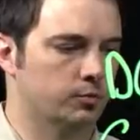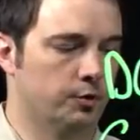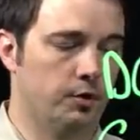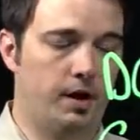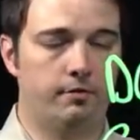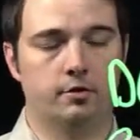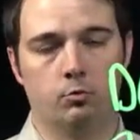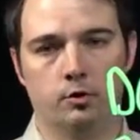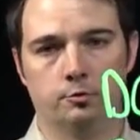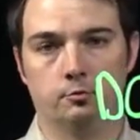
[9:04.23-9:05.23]
with only having to
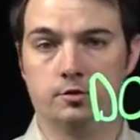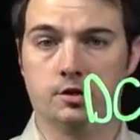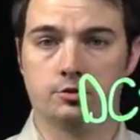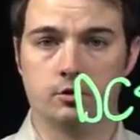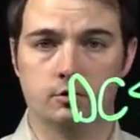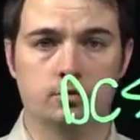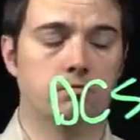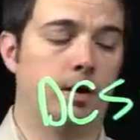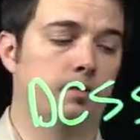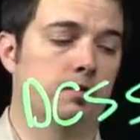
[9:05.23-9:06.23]
work with the
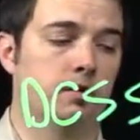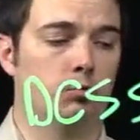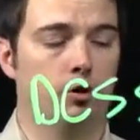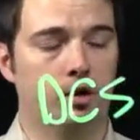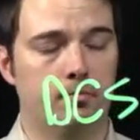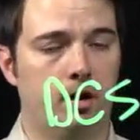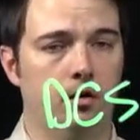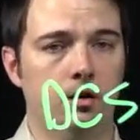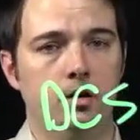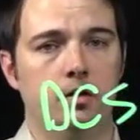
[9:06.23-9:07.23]
resistors rather than worrying
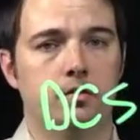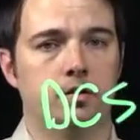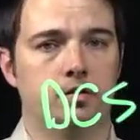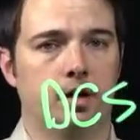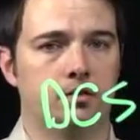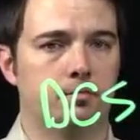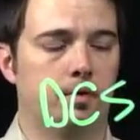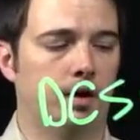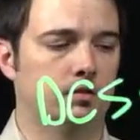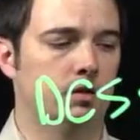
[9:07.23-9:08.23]
about the exact
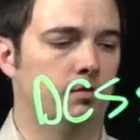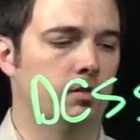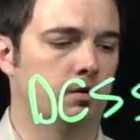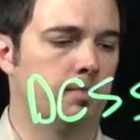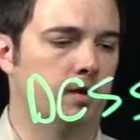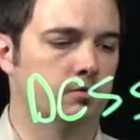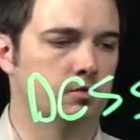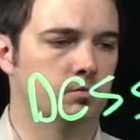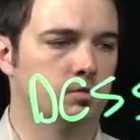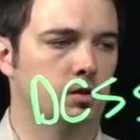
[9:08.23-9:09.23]
impact of the
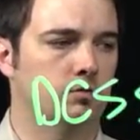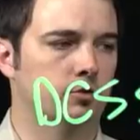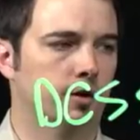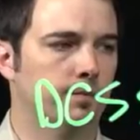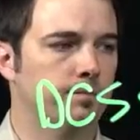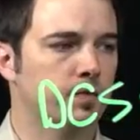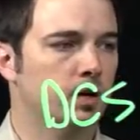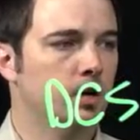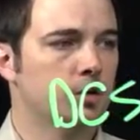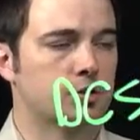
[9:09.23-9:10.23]
capacitors themselves, okay?
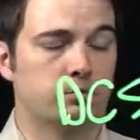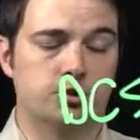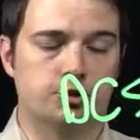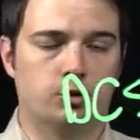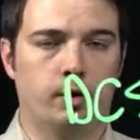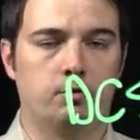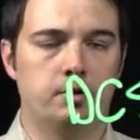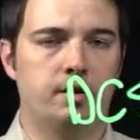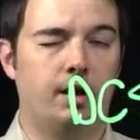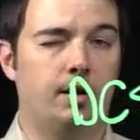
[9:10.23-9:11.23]
So that was just a quick
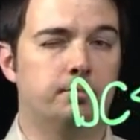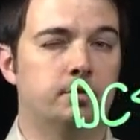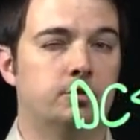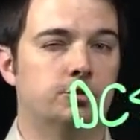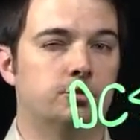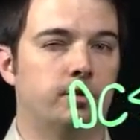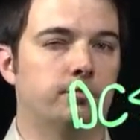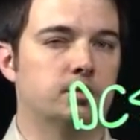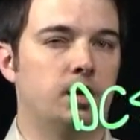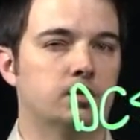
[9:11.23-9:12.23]
recap, just to
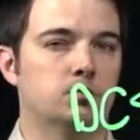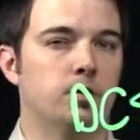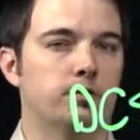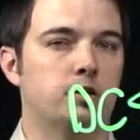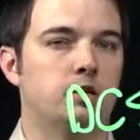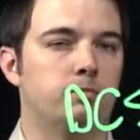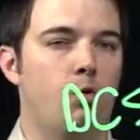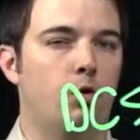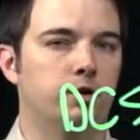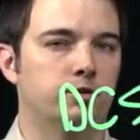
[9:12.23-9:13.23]
emphasize a real key
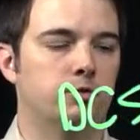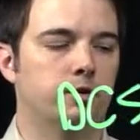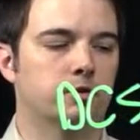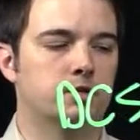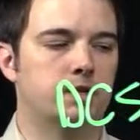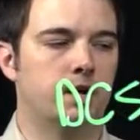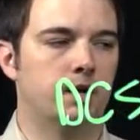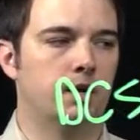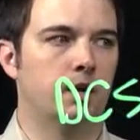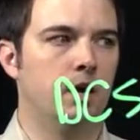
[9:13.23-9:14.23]
point to
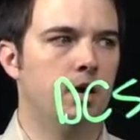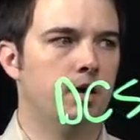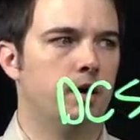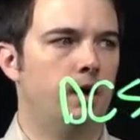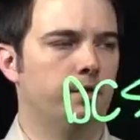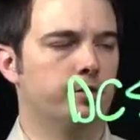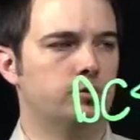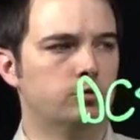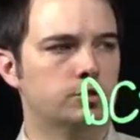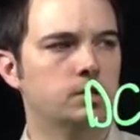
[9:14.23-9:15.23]
understanding uh, the
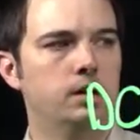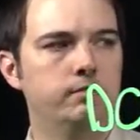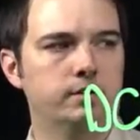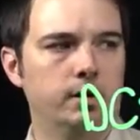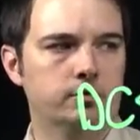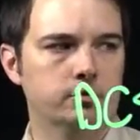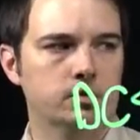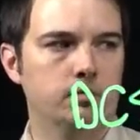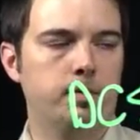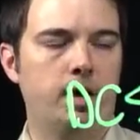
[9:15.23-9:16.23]
use of
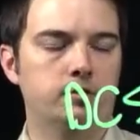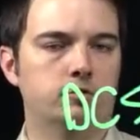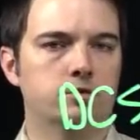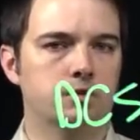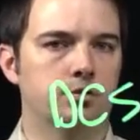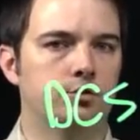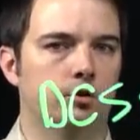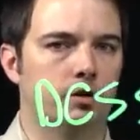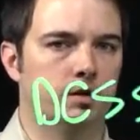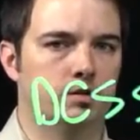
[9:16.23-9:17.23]
inductors and capacitors in
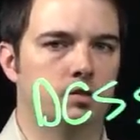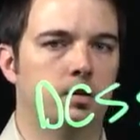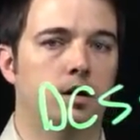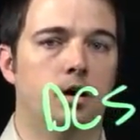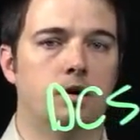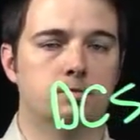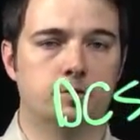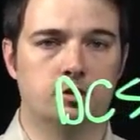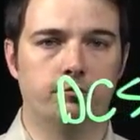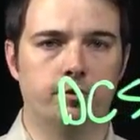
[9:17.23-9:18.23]
circuits, uh,
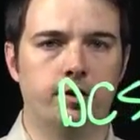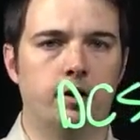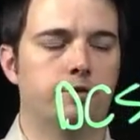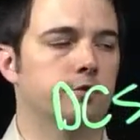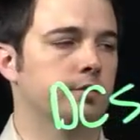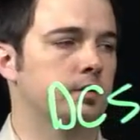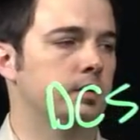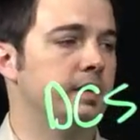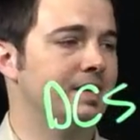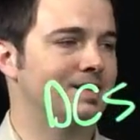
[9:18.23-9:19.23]
specifically under the
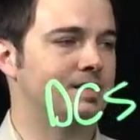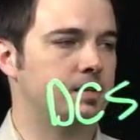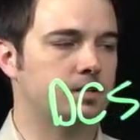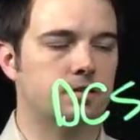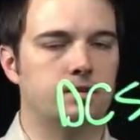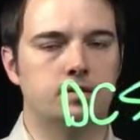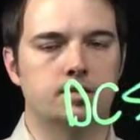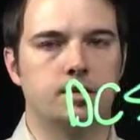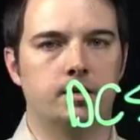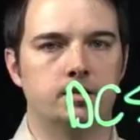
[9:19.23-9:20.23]
DC
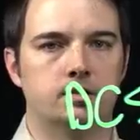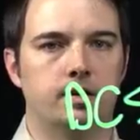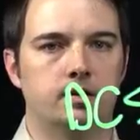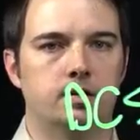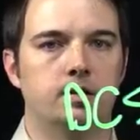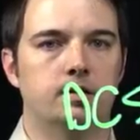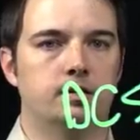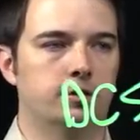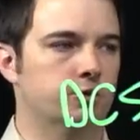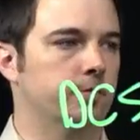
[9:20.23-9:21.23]
steady state
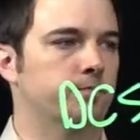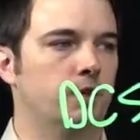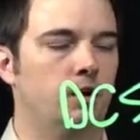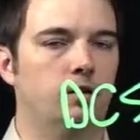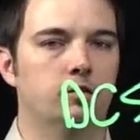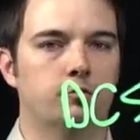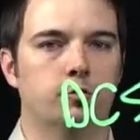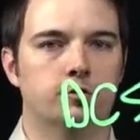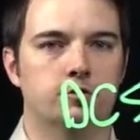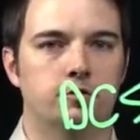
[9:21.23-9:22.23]
condition. I'll look
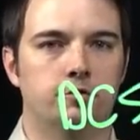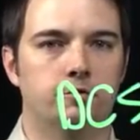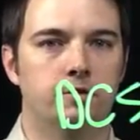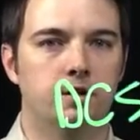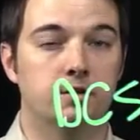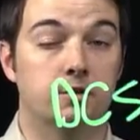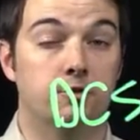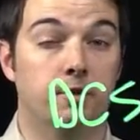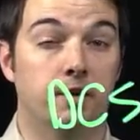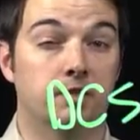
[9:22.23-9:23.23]
forward to see you, seeing
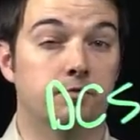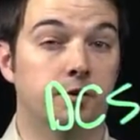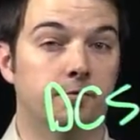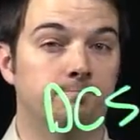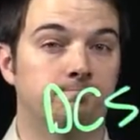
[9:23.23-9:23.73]
you on the next video.